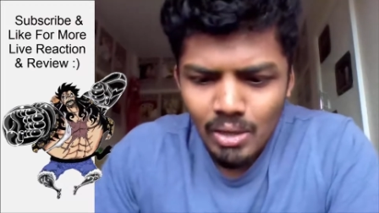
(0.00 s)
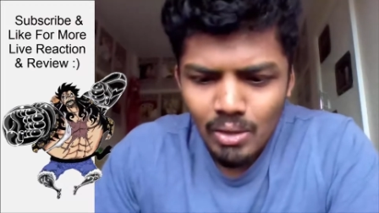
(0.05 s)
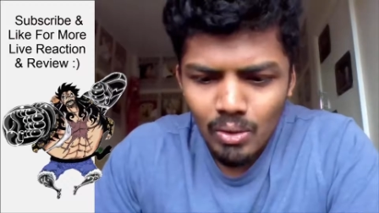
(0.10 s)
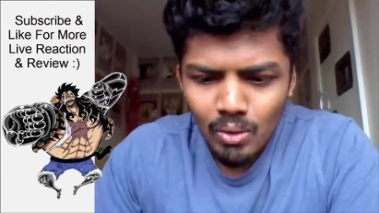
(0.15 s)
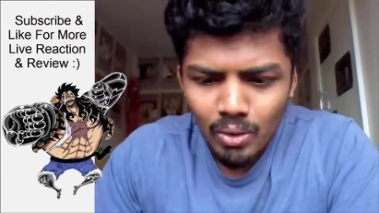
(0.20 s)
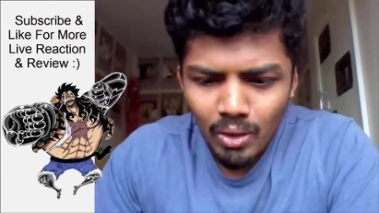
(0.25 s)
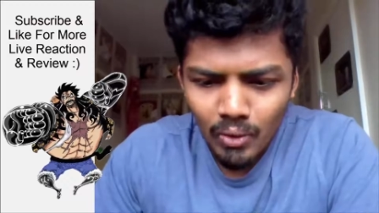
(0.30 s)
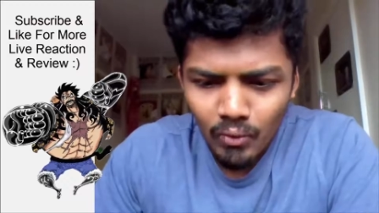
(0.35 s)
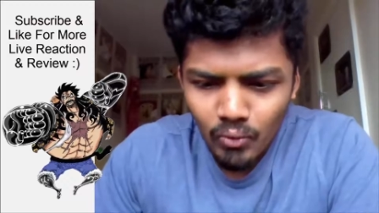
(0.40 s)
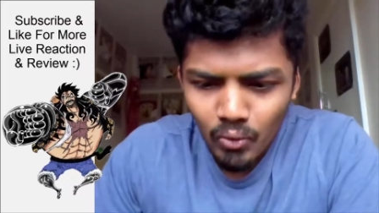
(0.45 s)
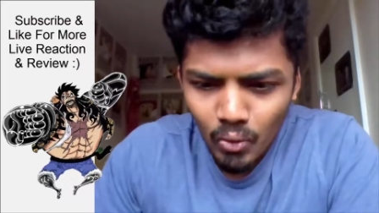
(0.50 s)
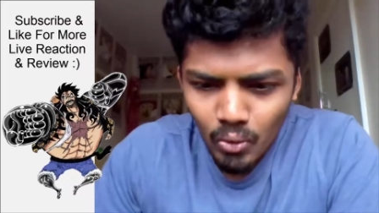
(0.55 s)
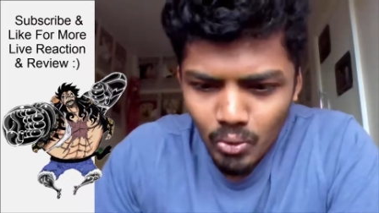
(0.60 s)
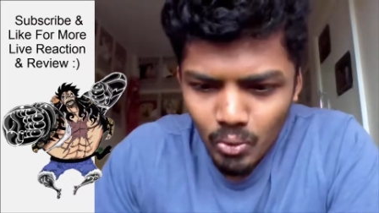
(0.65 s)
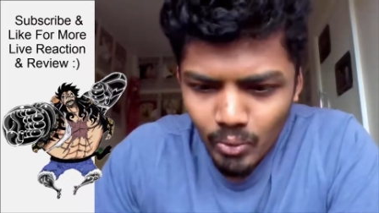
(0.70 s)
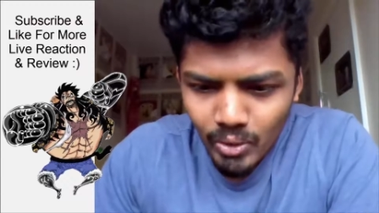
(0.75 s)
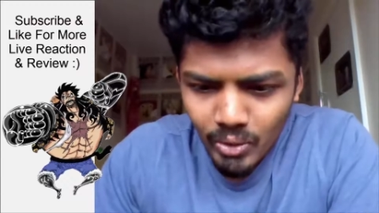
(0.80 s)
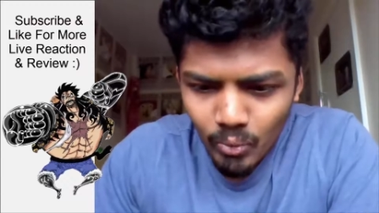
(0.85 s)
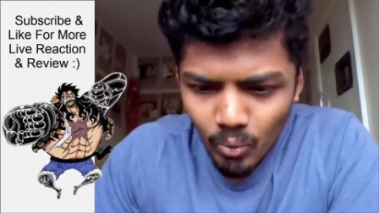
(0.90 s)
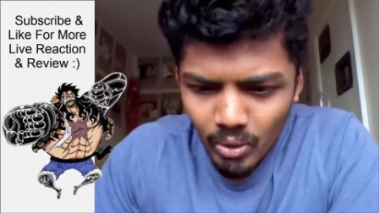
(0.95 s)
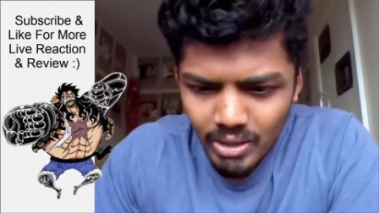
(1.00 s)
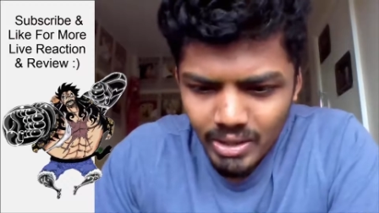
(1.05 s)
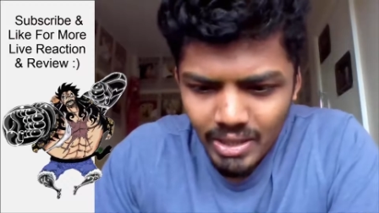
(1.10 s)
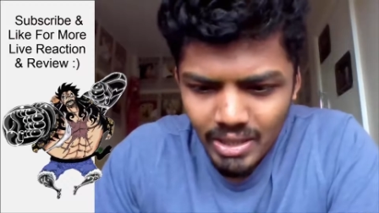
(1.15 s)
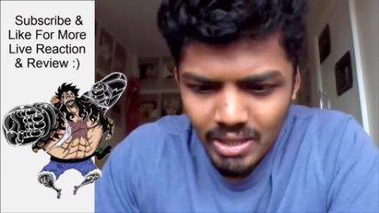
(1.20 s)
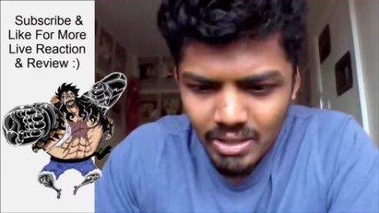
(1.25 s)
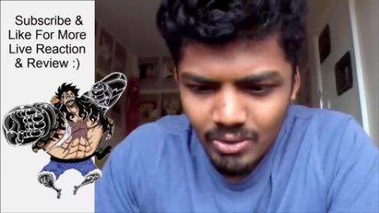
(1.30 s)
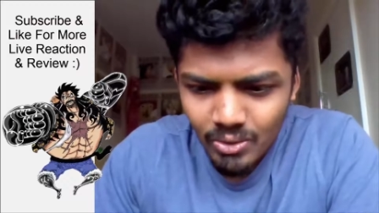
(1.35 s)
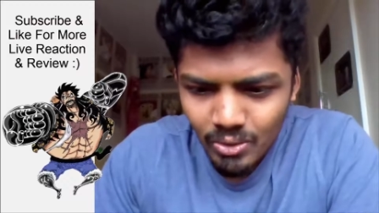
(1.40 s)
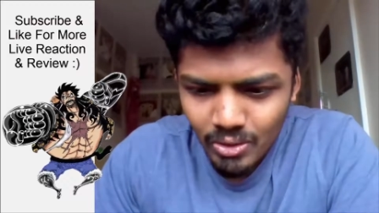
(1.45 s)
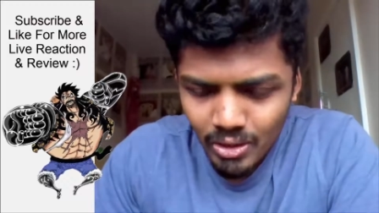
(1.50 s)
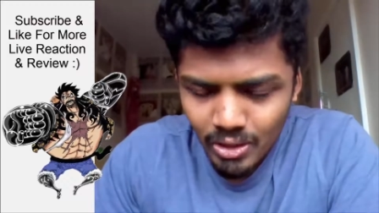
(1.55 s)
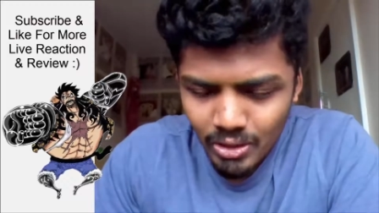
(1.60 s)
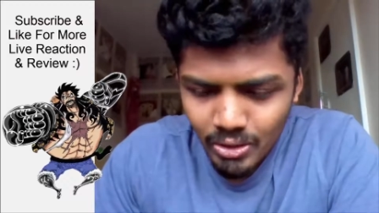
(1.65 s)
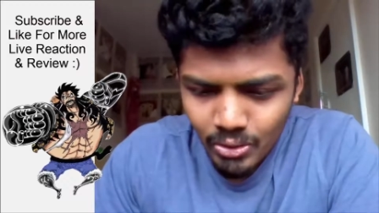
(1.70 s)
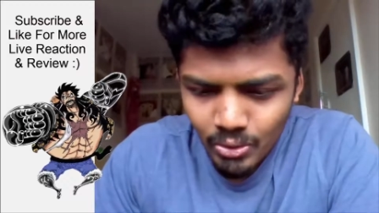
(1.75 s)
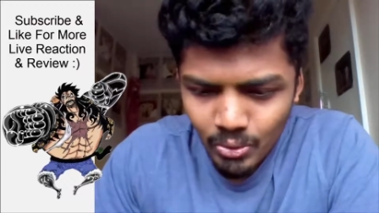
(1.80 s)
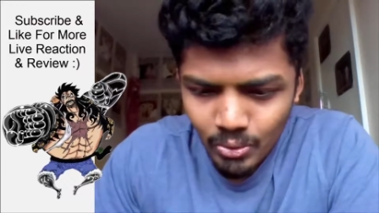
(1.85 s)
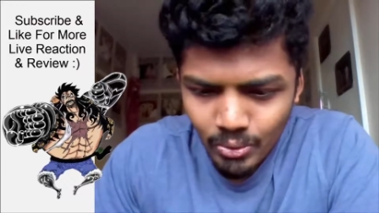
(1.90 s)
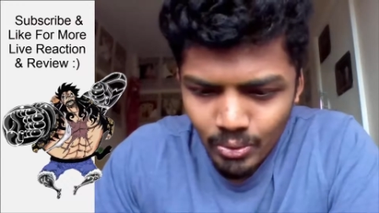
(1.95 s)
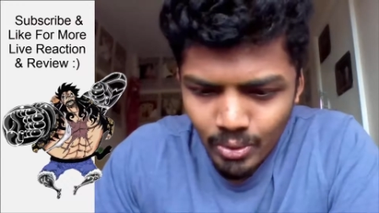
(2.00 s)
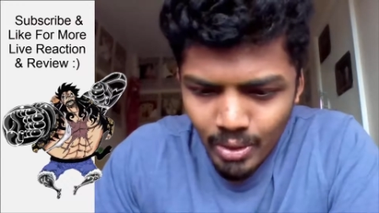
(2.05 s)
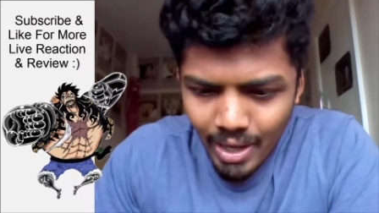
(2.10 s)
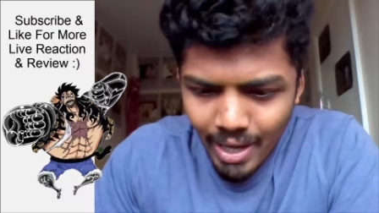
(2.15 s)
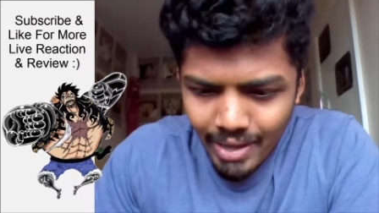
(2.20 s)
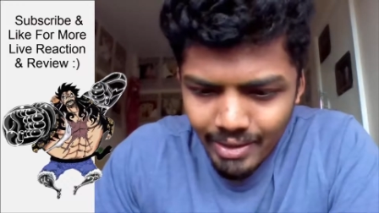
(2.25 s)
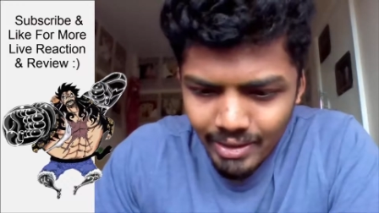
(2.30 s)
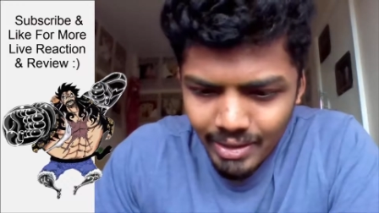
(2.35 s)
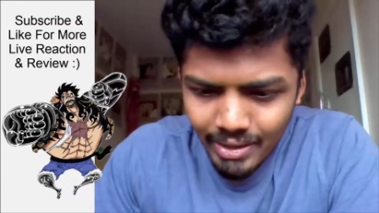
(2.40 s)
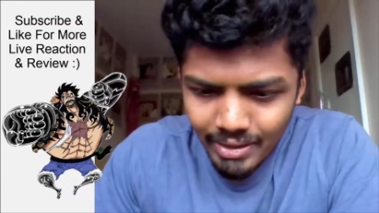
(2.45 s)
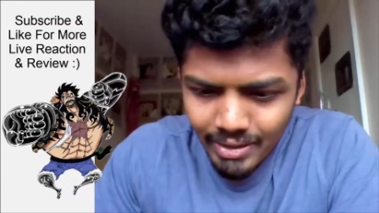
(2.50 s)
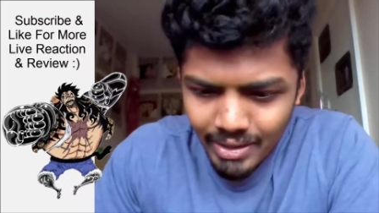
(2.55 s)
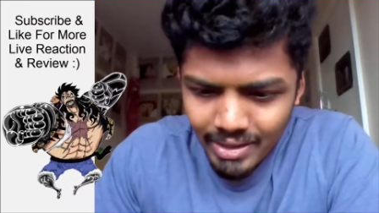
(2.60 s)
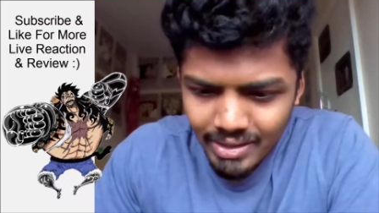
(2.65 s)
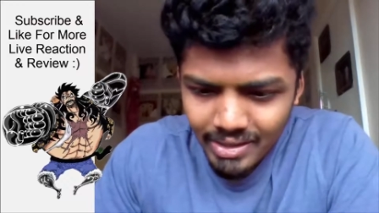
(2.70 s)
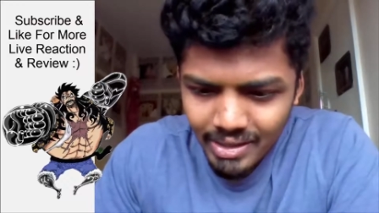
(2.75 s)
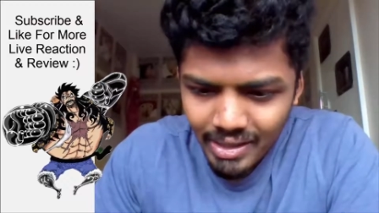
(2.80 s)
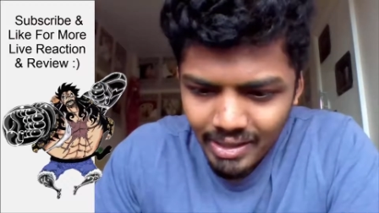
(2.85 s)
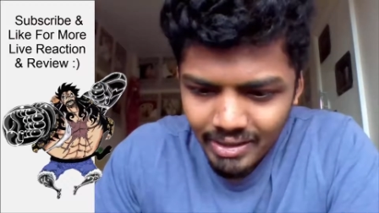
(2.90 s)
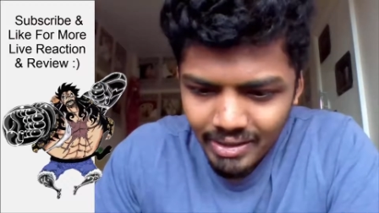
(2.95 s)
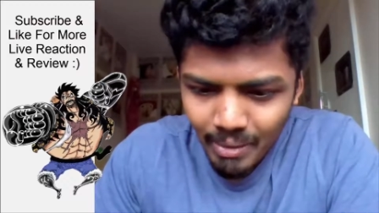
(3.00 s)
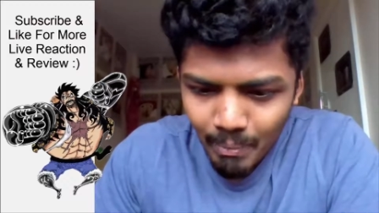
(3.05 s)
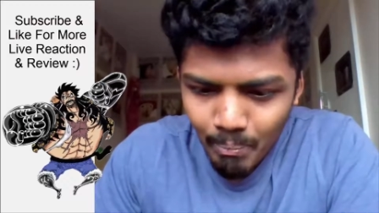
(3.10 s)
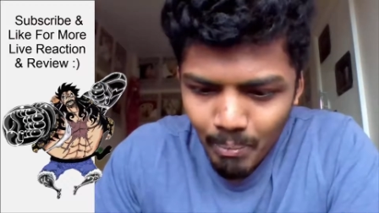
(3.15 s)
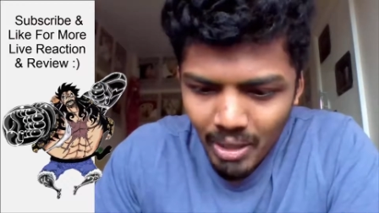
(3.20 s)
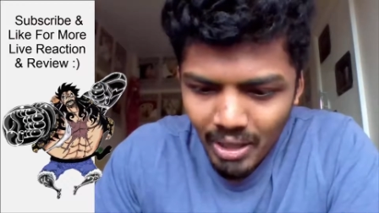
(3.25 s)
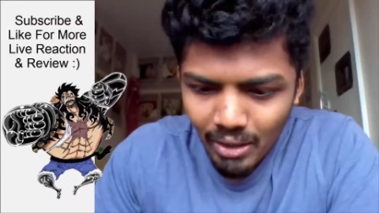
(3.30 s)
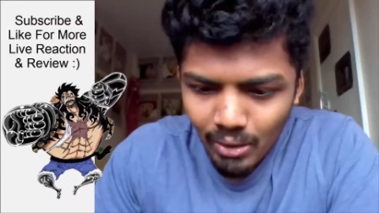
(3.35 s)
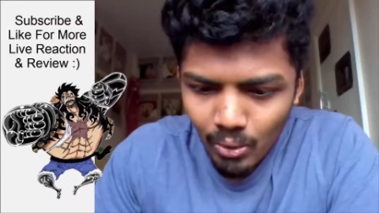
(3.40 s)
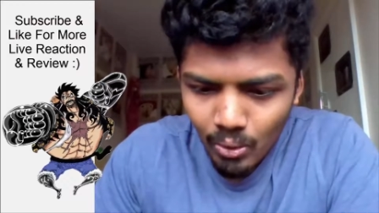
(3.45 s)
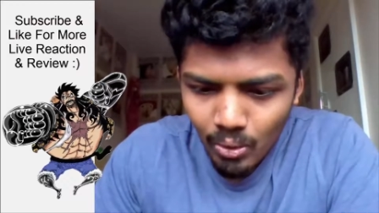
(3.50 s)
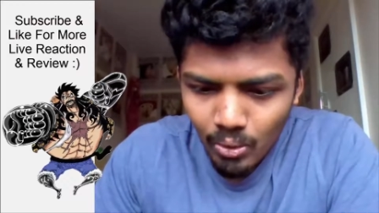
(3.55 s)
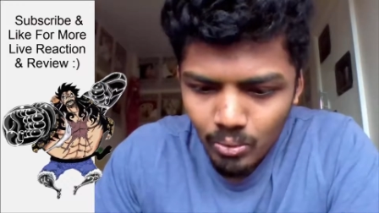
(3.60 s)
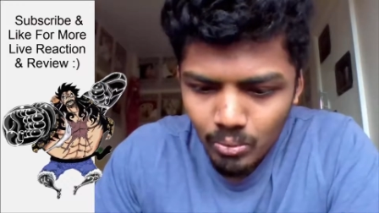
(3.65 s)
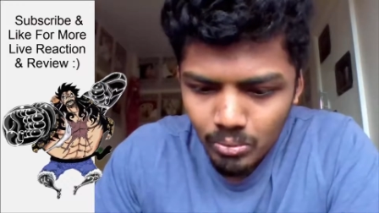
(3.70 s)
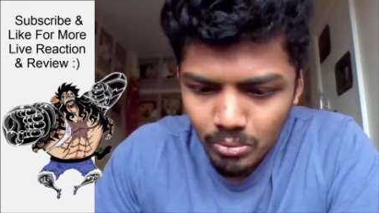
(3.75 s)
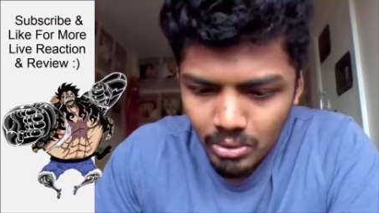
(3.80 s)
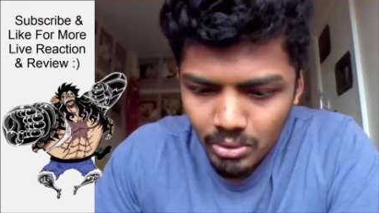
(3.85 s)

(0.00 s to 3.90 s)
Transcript: looking forward to it what he's gonna do and then there's like the big horn